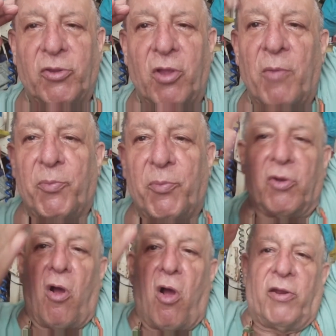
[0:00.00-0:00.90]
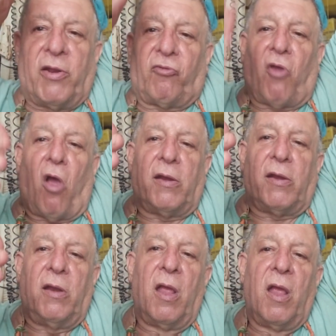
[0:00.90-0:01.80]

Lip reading: the computer on the side,